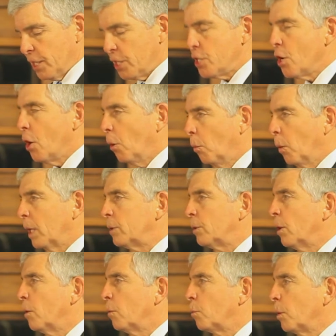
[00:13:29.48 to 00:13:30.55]
that no
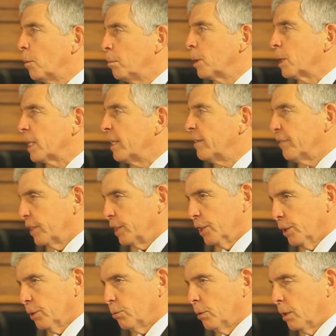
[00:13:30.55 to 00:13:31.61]
one will believe
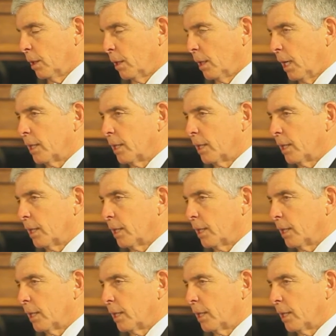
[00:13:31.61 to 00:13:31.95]
in you